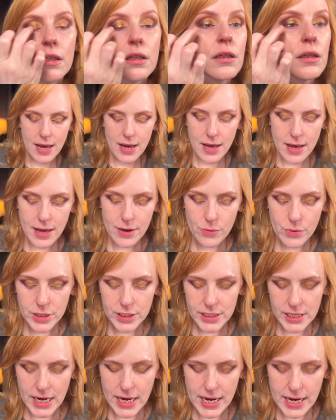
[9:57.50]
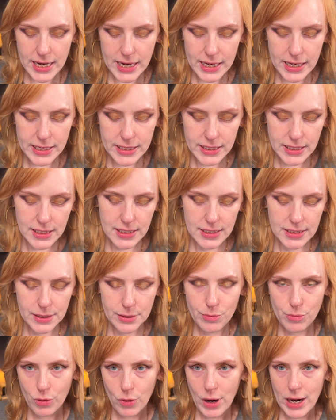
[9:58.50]
I want to add
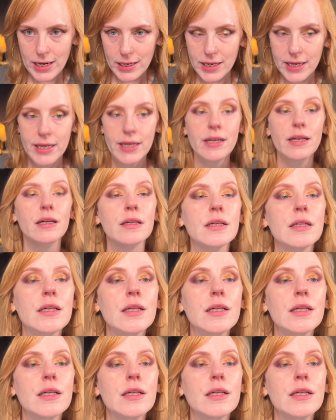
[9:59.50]
some brightening